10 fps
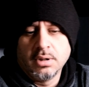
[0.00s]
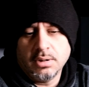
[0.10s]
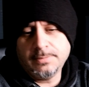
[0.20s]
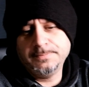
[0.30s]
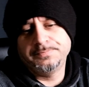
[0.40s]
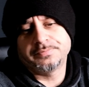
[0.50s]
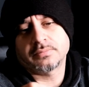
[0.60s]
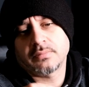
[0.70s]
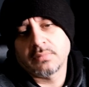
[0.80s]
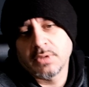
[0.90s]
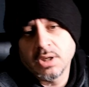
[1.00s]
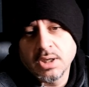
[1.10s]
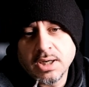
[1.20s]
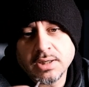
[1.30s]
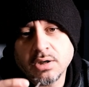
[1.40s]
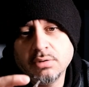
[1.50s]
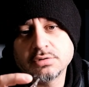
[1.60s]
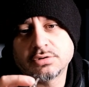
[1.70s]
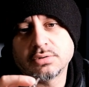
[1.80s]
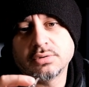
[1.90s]
And
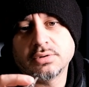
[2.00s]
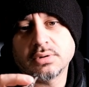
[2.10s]
also,